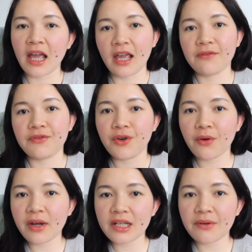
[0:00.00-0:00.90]
if
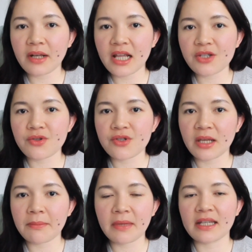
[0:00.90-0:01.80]
you're in a
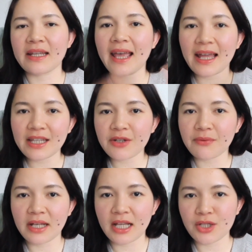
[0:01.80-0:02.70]
relationship, and any
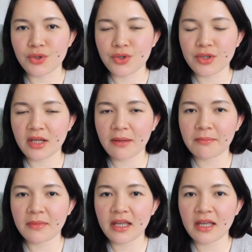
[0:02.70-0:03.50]
relationship